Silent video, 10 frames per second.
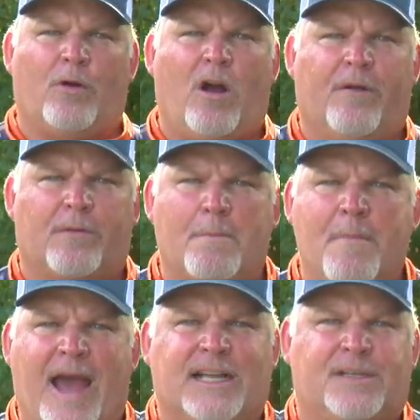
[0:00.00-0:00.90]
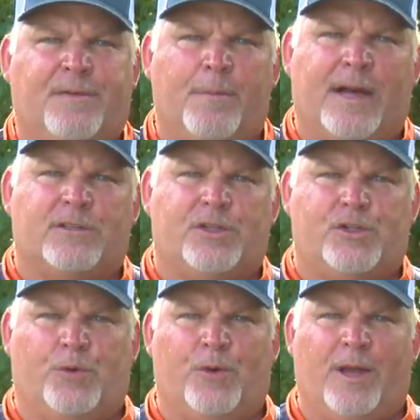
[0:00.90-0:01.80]
cover massive amounts of
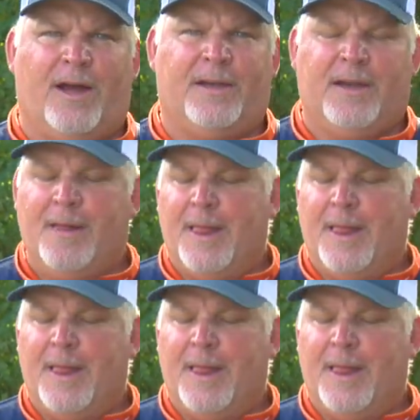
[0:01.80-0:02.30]
shoreline,